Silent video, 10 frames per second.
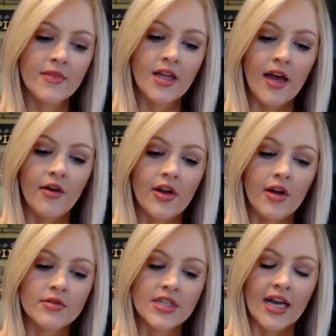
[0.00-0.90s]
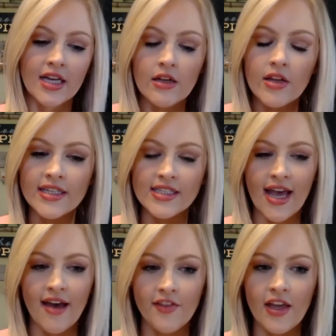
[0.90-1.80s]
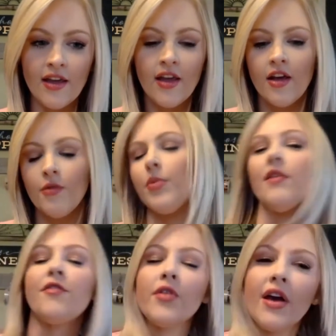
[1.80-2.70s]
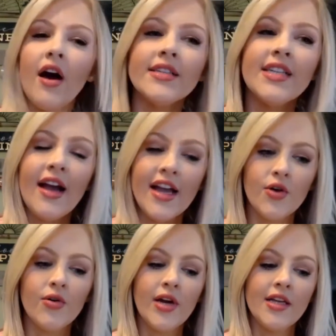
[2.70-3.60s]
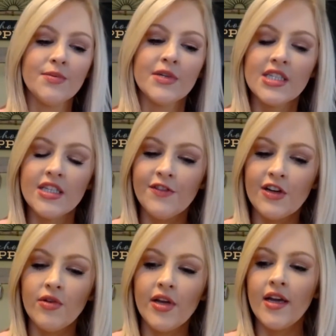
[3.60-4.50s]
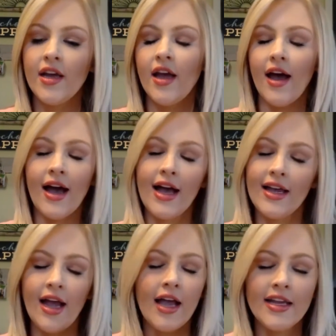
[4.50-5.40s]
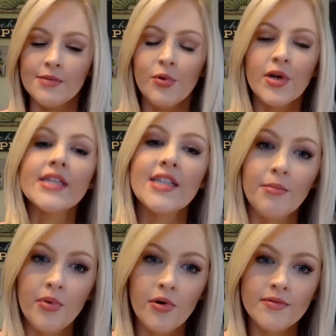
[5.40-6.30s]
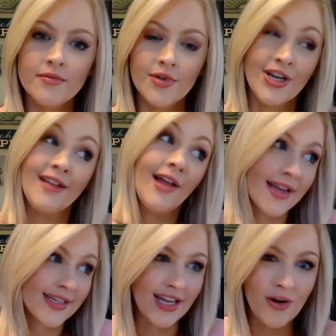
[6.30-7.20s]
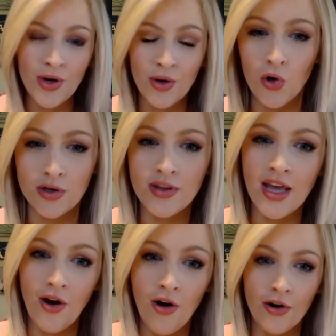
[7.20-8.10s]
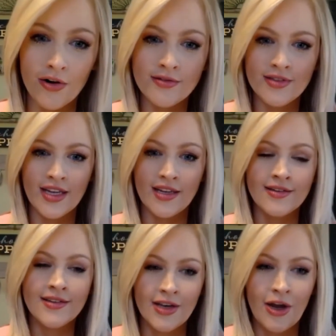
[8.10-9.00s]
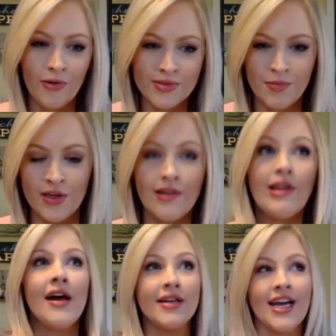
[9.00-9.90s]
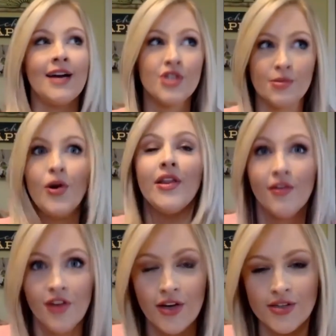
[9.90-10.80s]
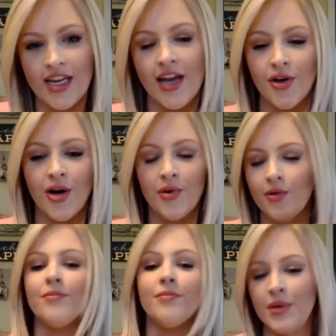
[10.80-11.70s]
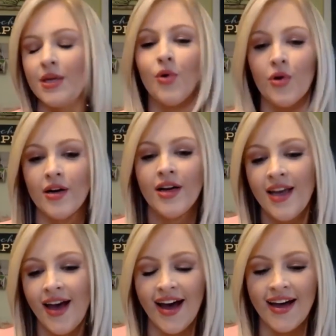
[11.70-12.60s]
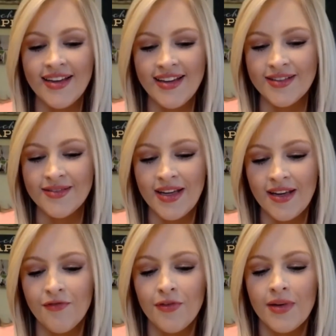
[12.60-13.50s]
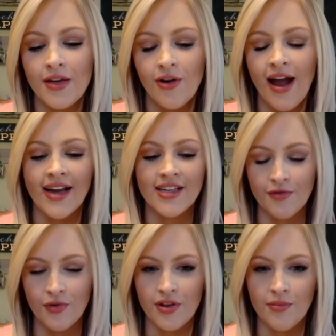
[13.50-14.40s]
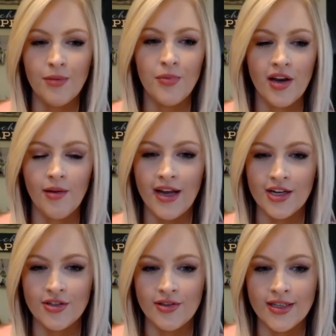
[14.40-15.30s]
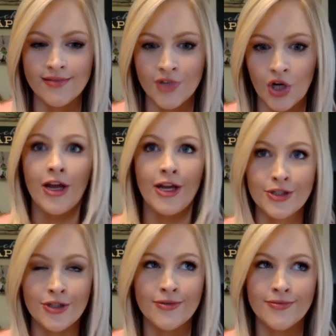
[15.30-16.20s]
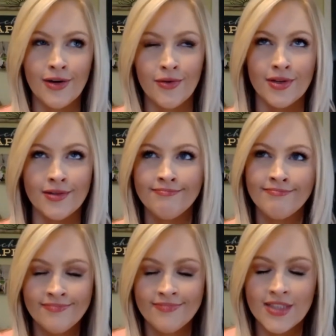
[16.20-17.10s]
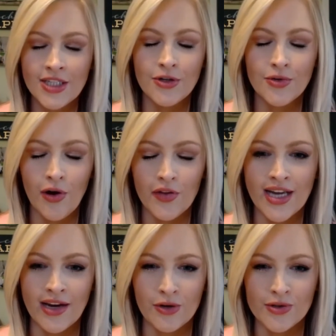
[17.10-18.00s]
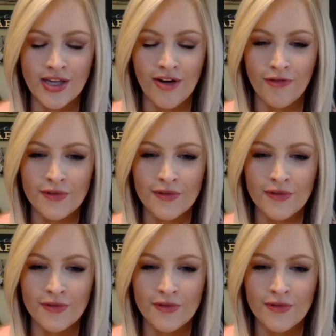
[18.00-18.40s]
technically savvy. But for the content I create specifically, It's pretty simple, which I like because I don't want to work that hard and, you know, spend a lot of time just putting the videos together. I want to be more interactive with the people that I'm actually talking to rather than, you know, doing all the technical stuff.